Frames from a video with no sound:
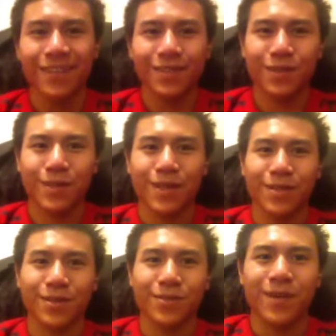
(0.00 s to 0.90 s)
Took me
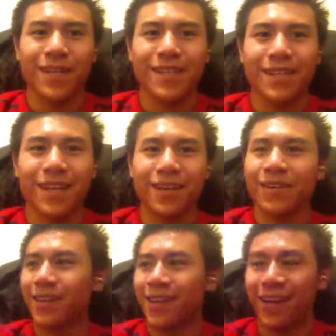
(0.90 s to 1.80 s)
like 2 weeks now.
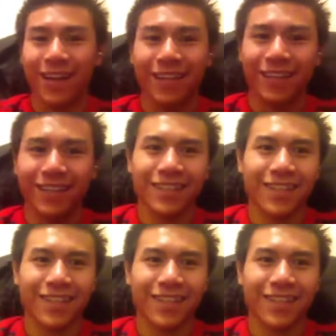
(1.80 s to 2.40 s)
I did.